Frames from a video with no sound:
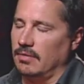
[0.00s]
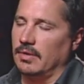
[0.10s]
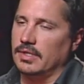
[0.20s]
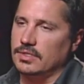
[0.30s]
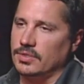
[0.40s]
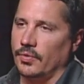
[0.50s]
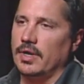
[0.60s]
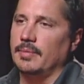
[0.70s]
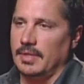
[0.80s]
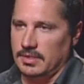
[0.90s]
I wanted the
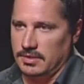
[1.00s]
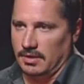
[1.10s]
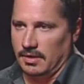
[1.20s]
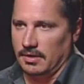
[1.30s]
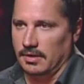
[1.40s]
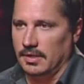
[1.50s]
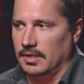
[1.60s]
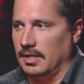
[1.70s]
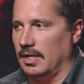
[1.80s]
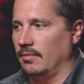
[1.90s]
story to be the star.
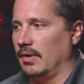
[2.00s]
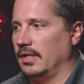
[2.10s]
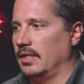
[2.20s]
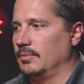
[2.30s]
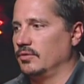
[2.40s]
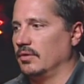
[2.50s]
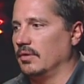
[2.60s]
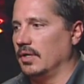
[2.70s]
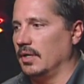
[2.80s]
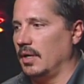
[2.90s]
And I wanted them to
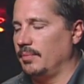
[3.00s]
uh, uh,